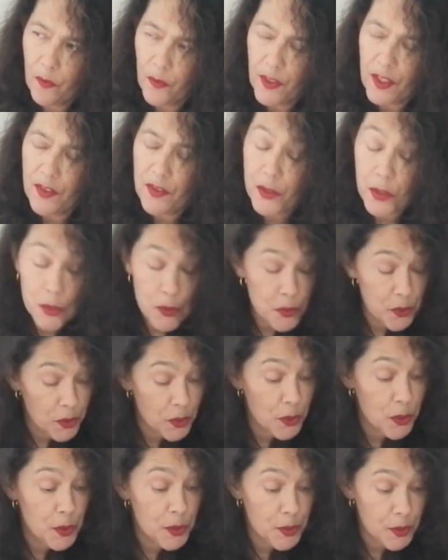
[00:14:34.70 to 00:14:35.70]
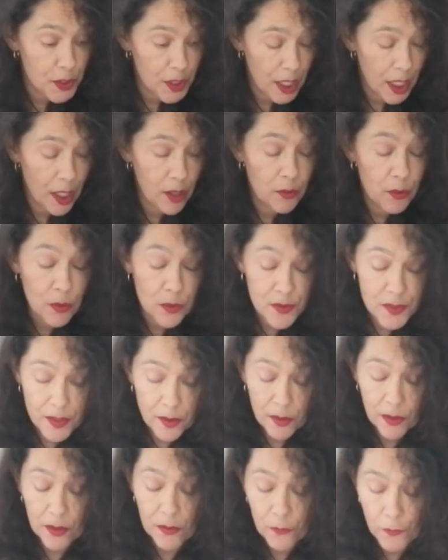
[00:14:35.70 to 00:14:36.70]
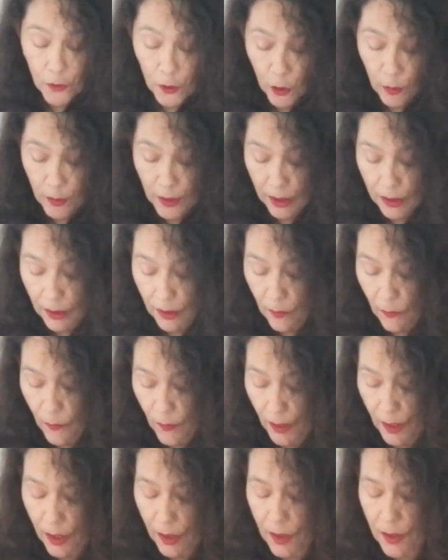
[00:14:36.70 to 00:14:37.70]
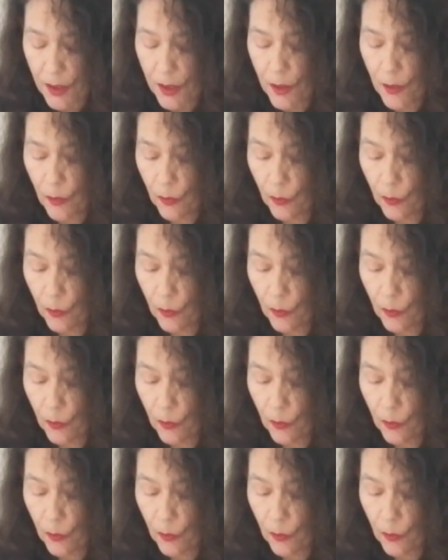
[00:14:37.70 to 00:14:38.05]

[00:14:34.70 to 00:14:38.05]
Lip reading: these Two Swords are also confirming that